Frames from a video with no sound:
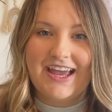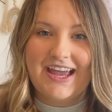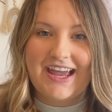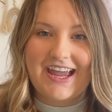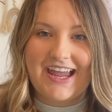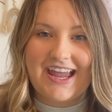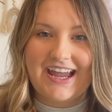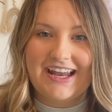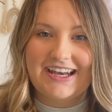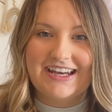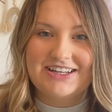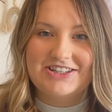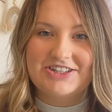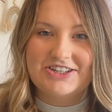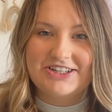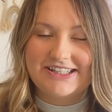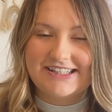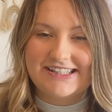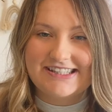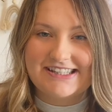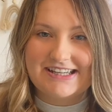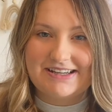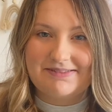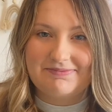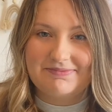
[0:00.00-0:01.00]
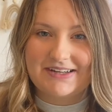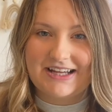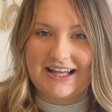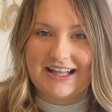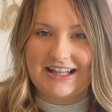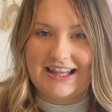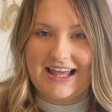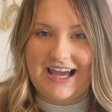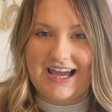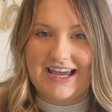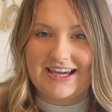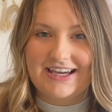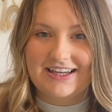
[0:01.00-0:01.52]
and it just seemed
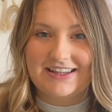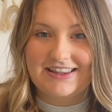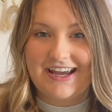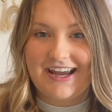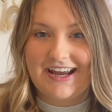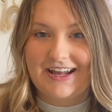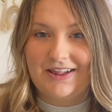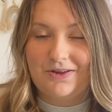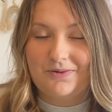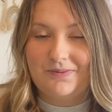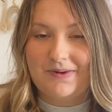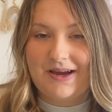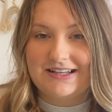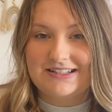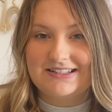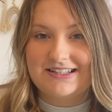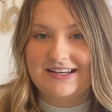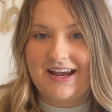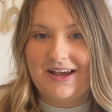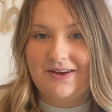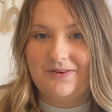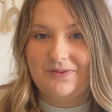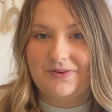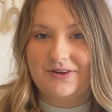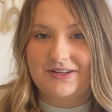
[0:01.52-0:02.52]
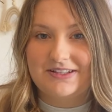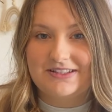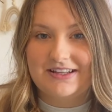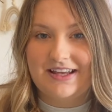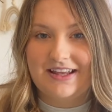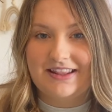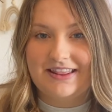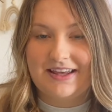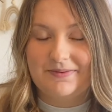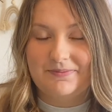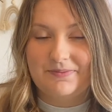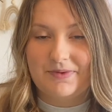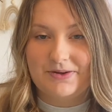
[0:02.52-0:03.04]
like the Halo bassinet was
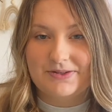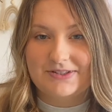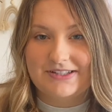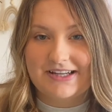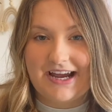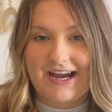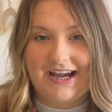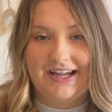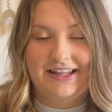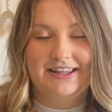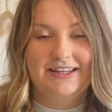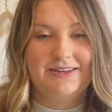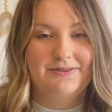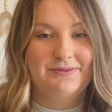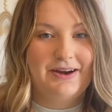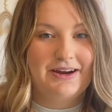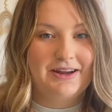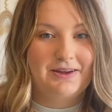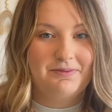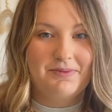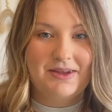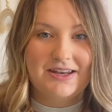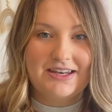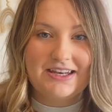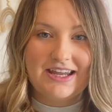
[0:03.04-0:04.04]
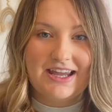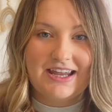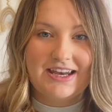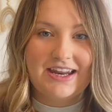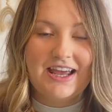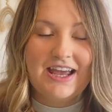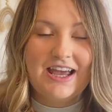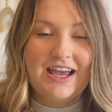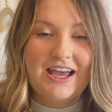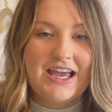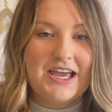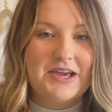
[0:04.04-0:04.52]
the most highly recommended.